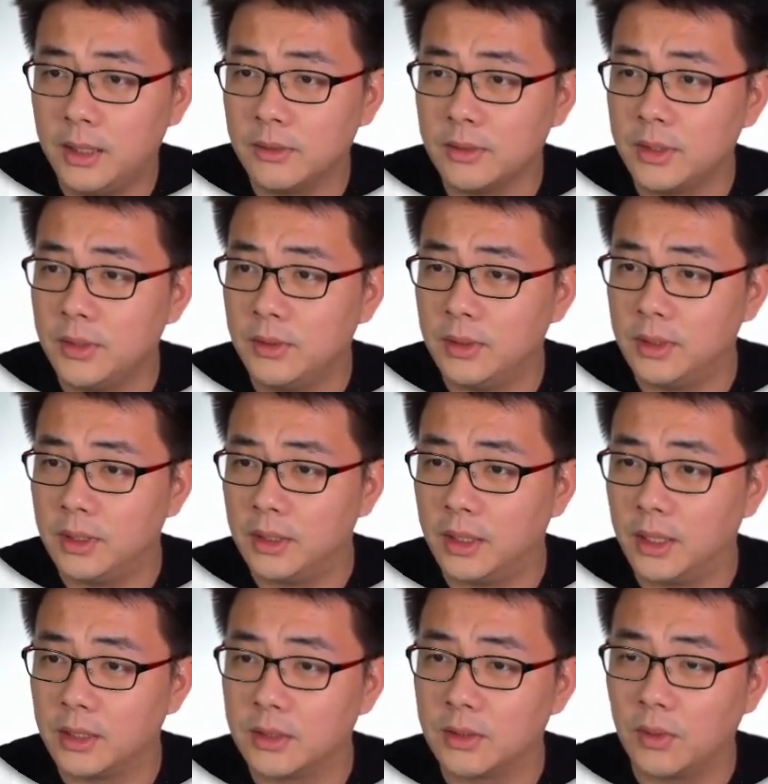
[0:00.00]
I'll see you in the
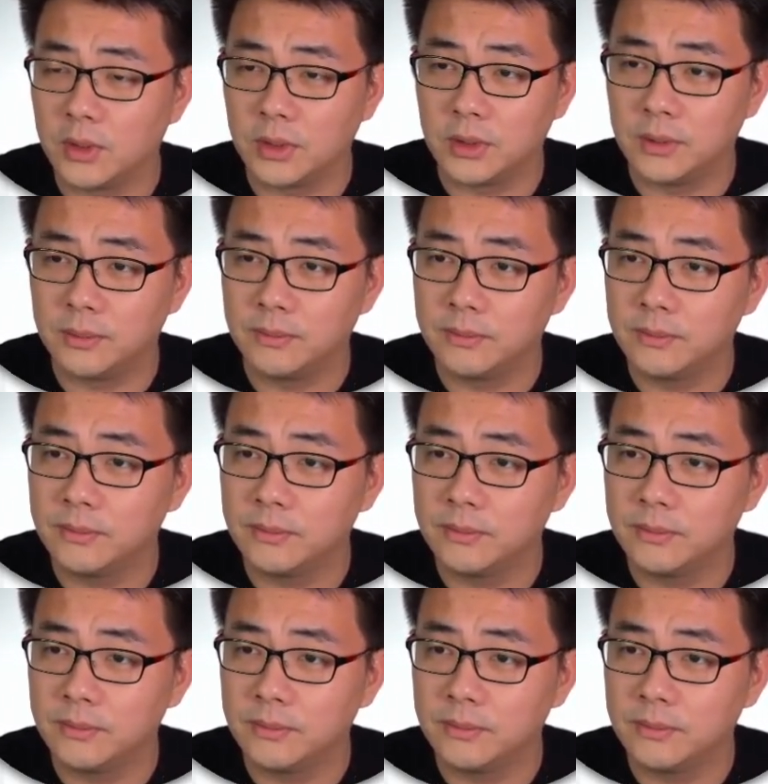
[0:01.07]
next question.